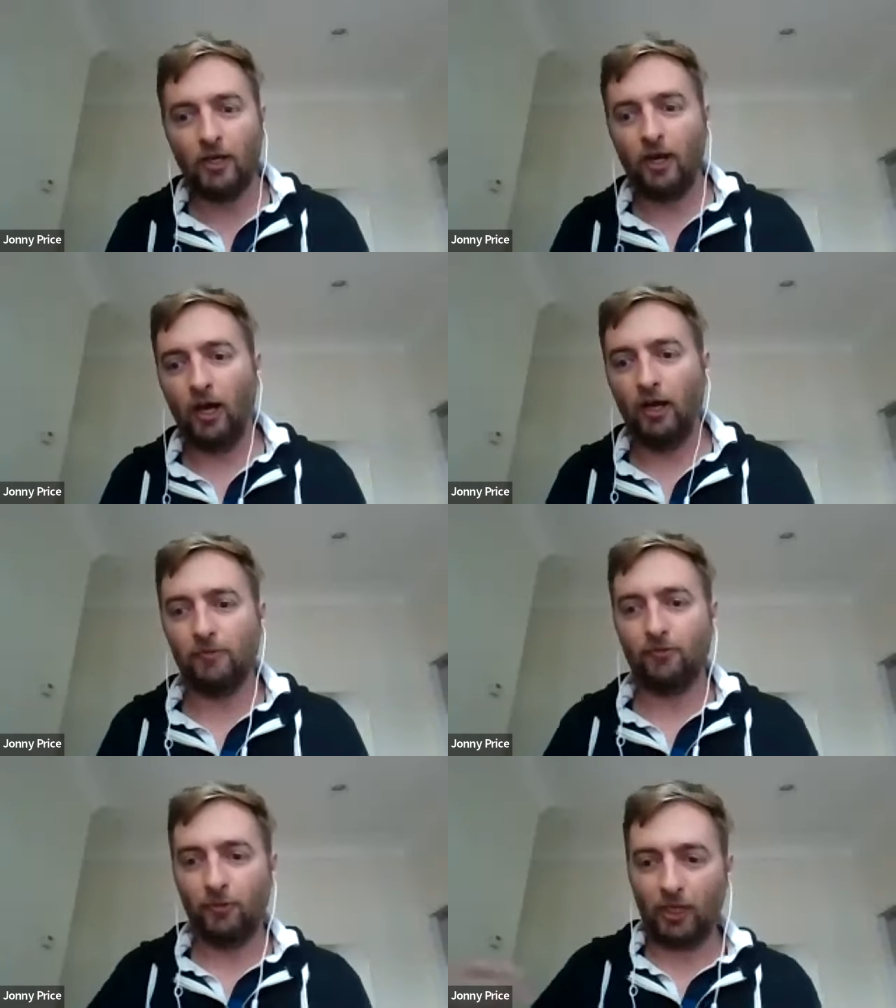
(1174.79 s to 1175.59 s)
Um,
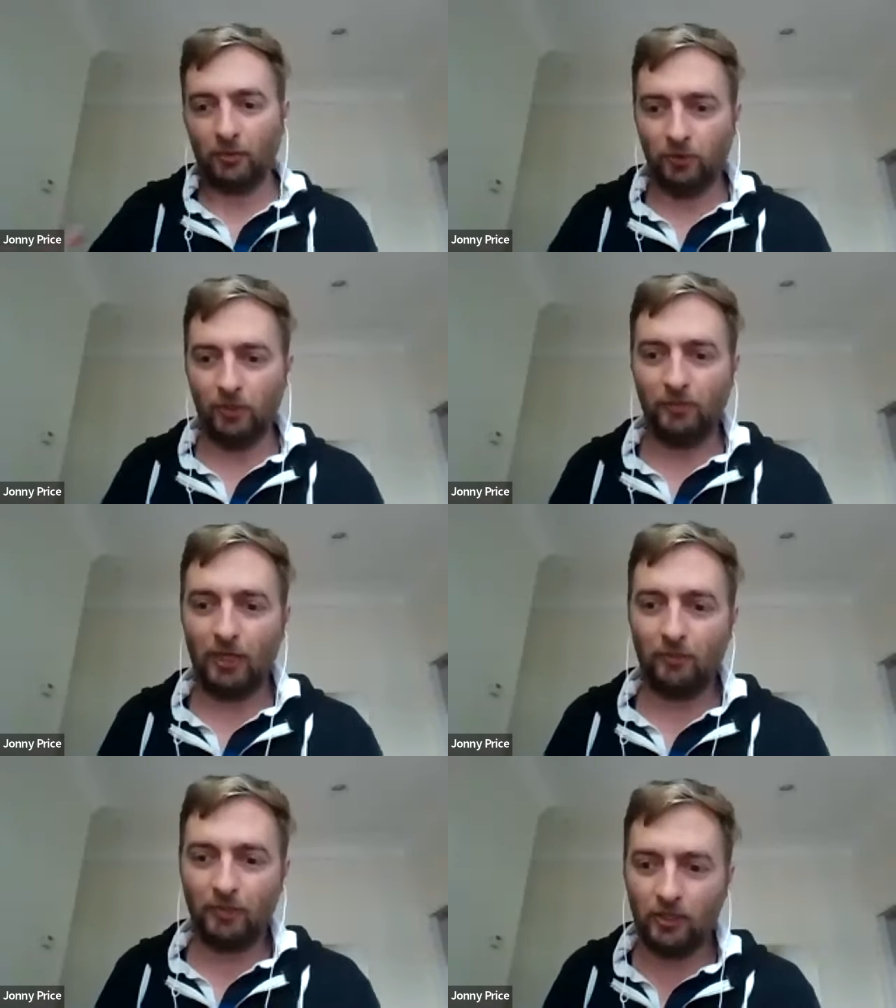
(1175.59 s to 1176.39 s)
so we're getting more
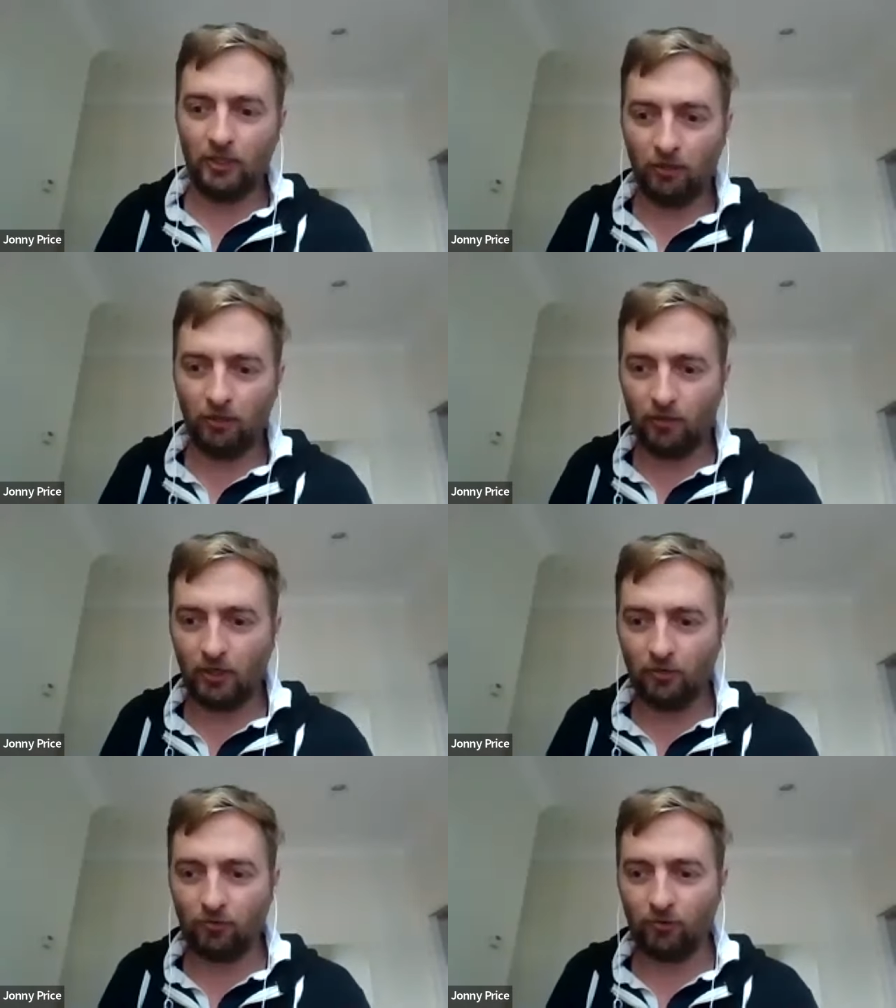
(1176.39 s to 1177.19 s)
inbound. But then the other thing
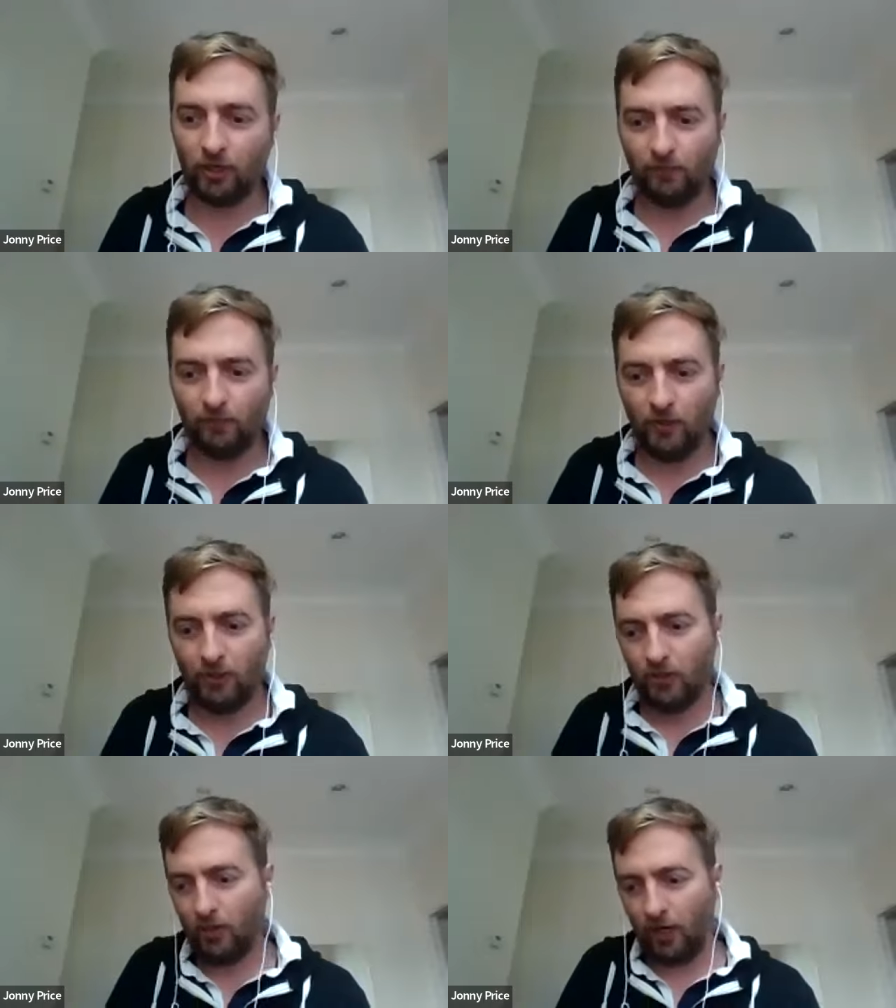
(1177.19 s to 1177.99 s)
is like,
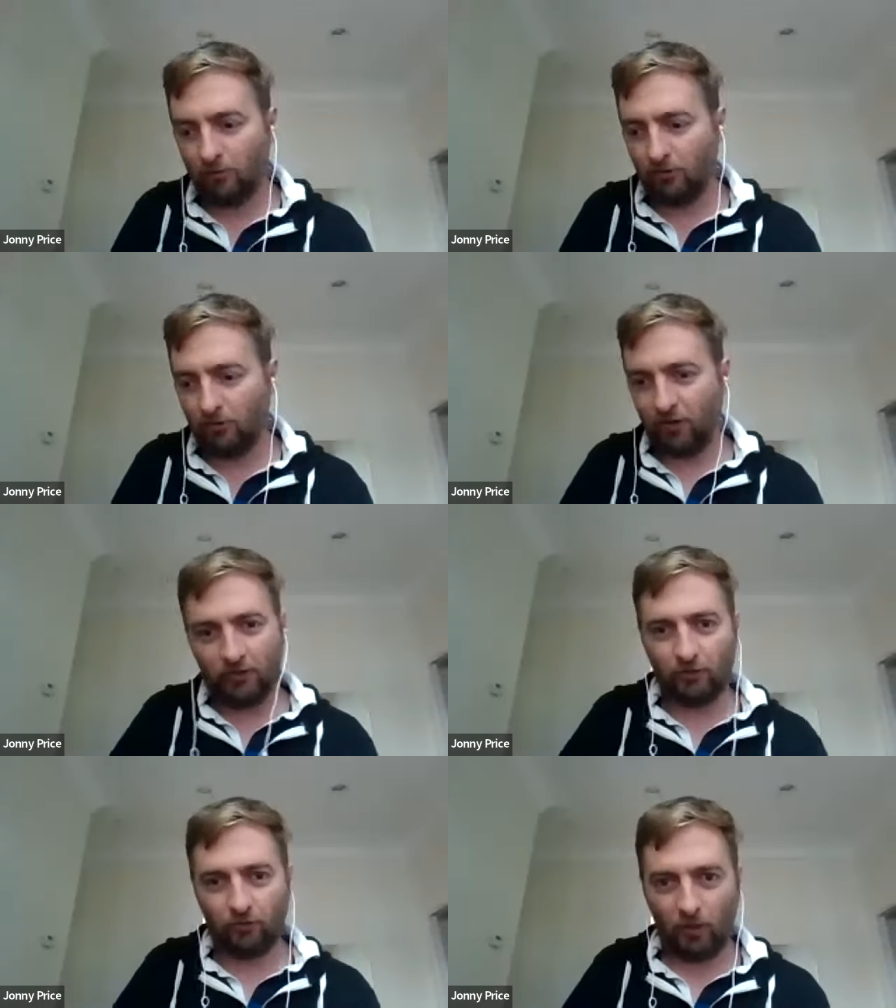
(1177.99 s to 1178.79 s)
I'm
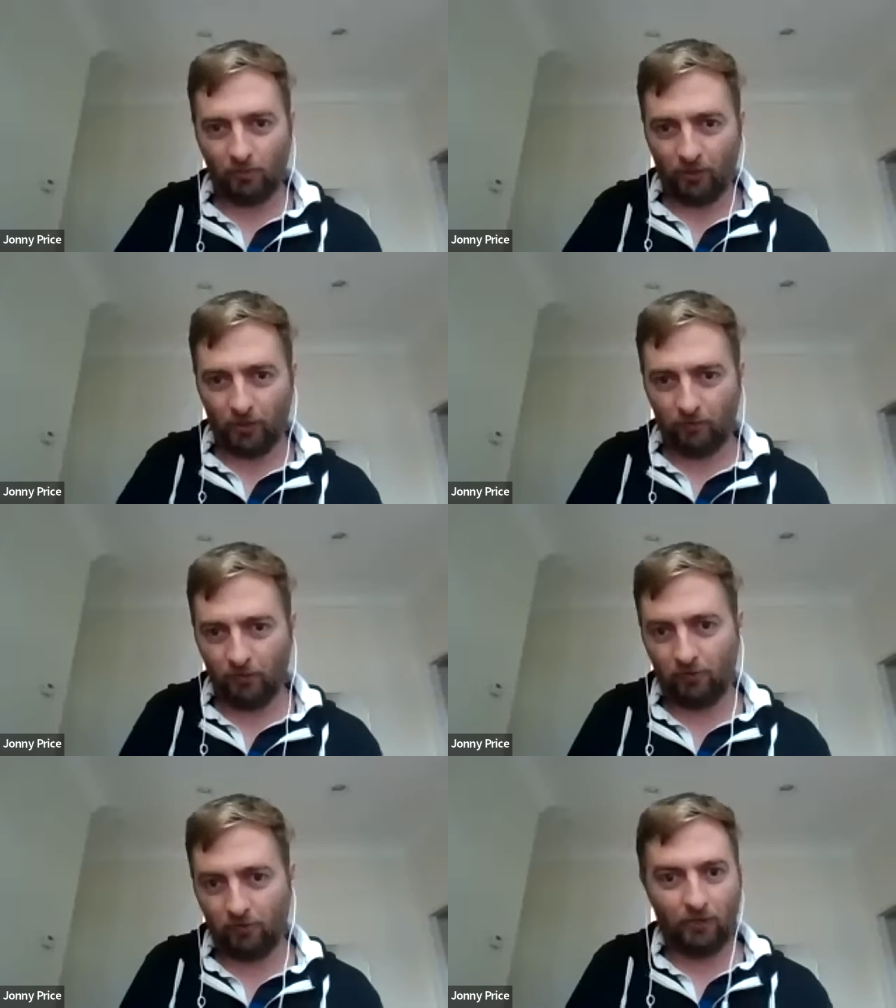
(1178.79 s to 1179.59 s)
sharing this website
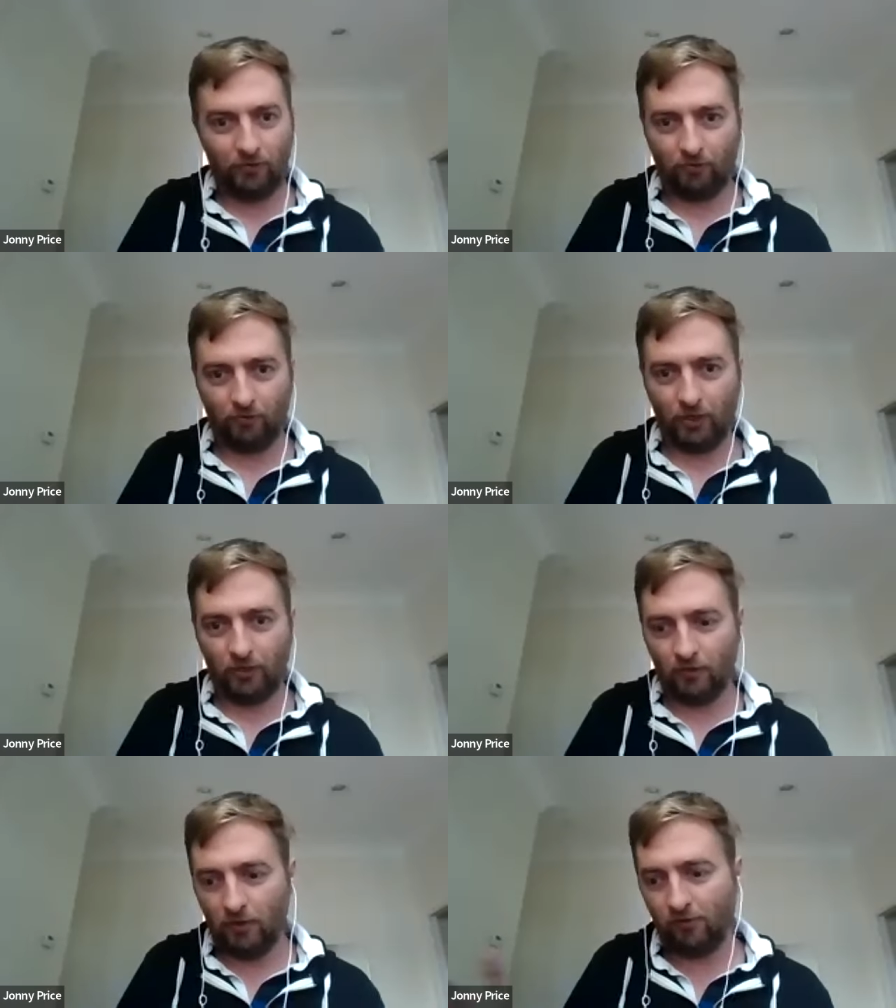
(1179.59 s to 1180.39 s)
with founders, right?
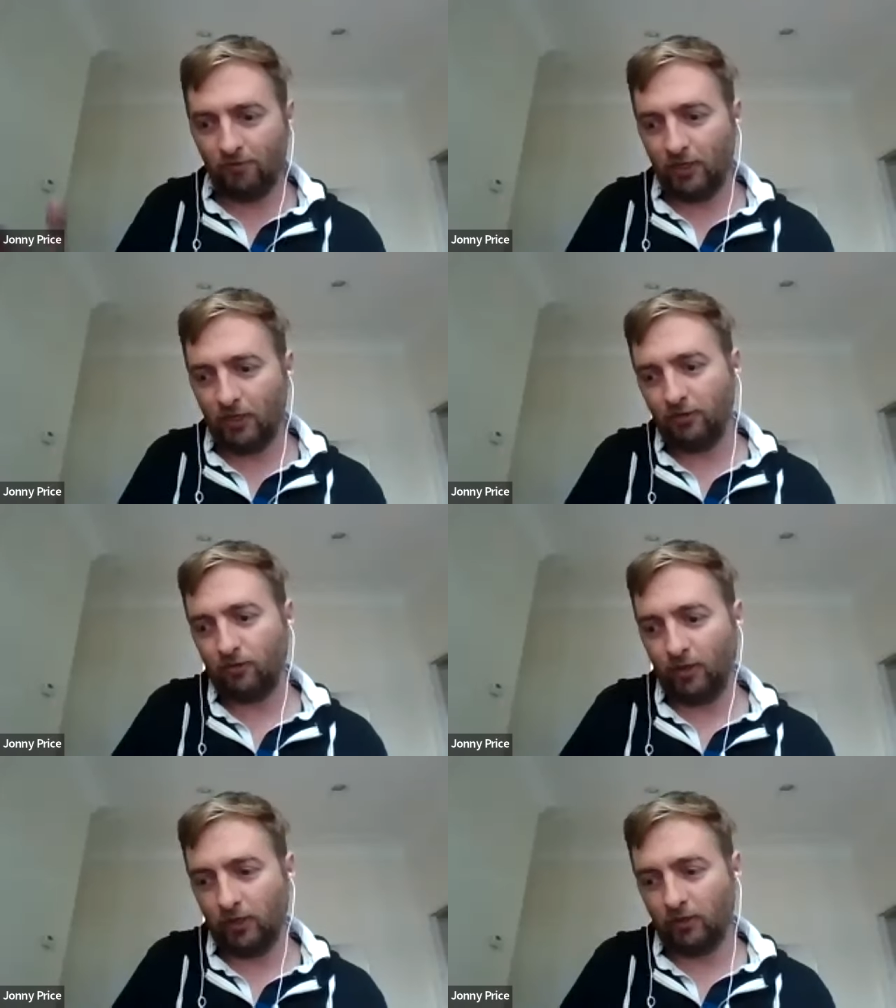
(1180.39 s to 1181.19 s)
If a founder is
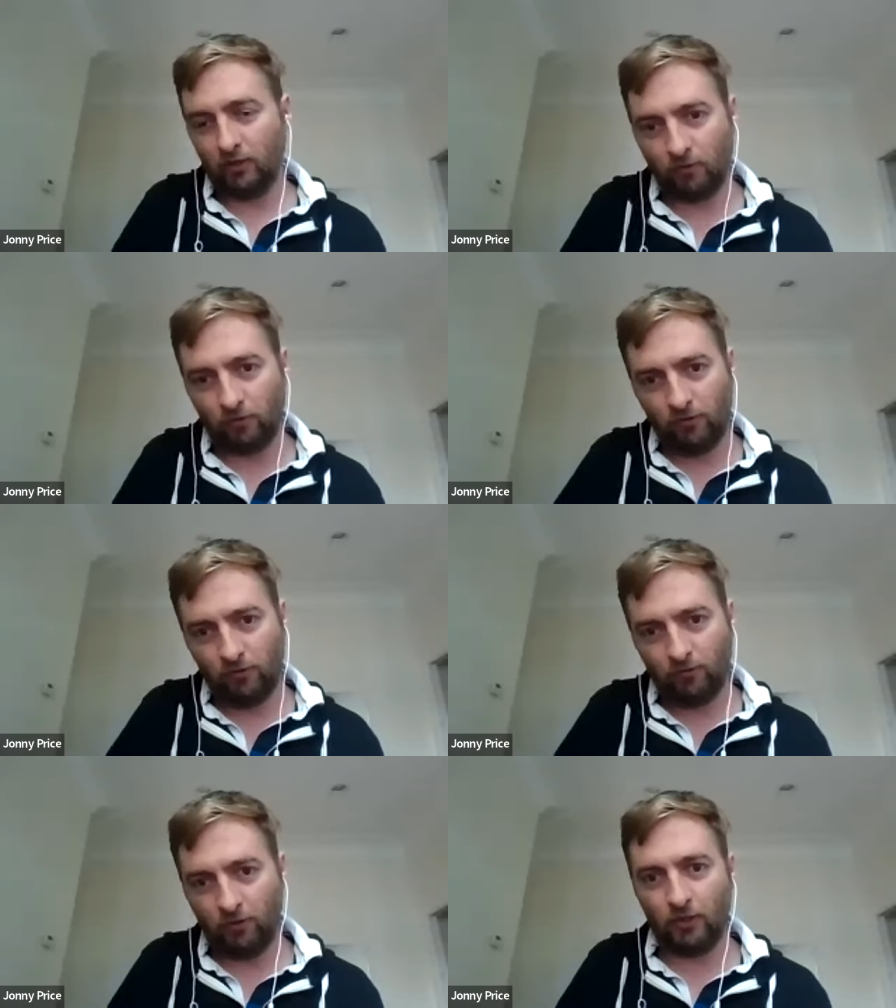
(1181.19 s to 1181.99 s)
yeah. like
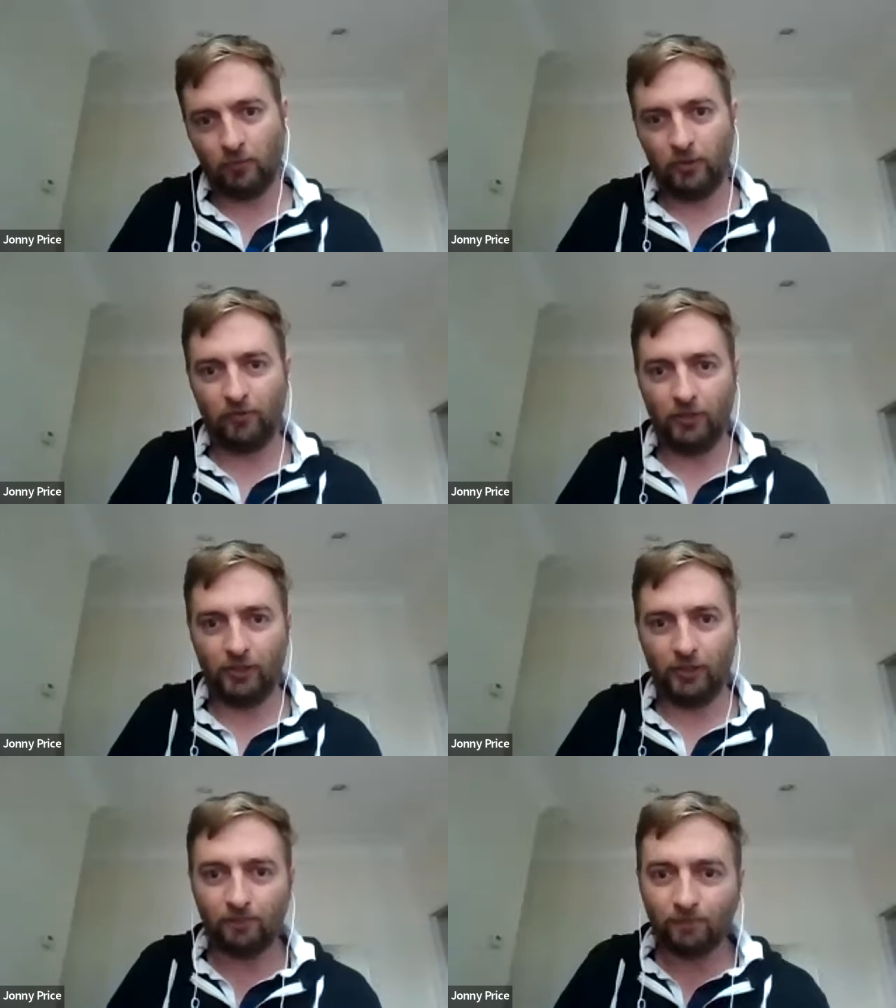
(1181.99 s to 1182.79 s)
considering
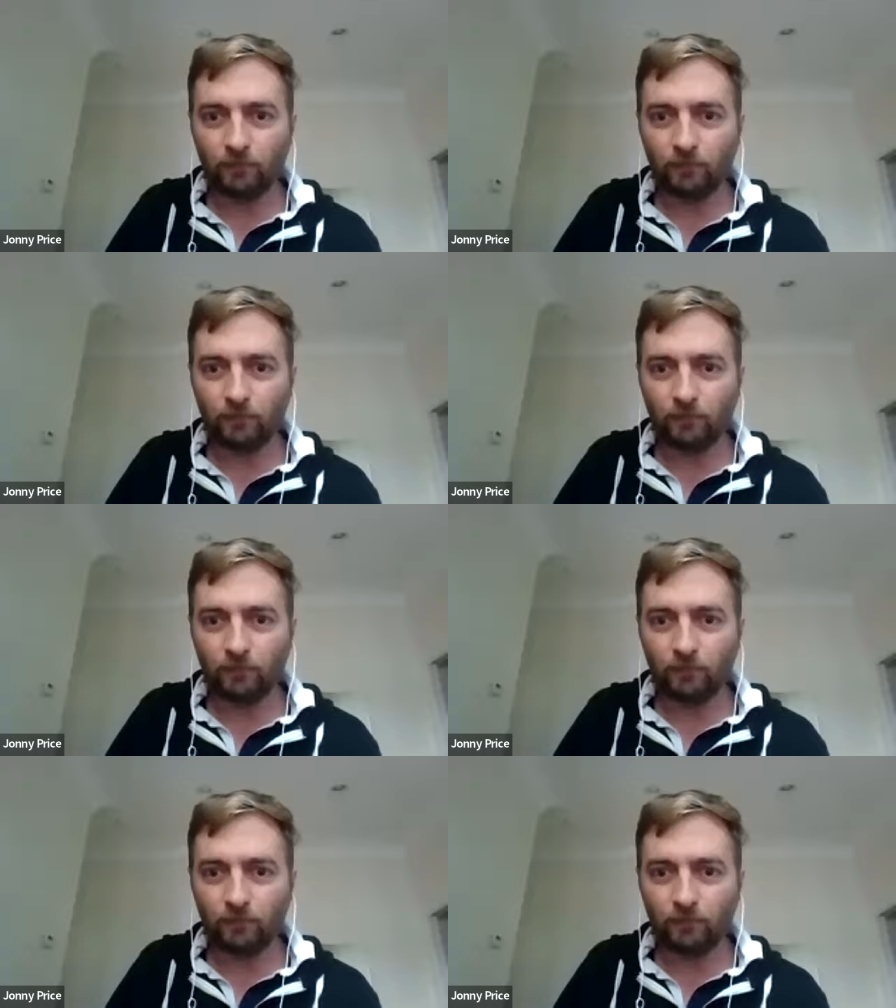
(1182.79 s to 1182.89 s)
WeFunder,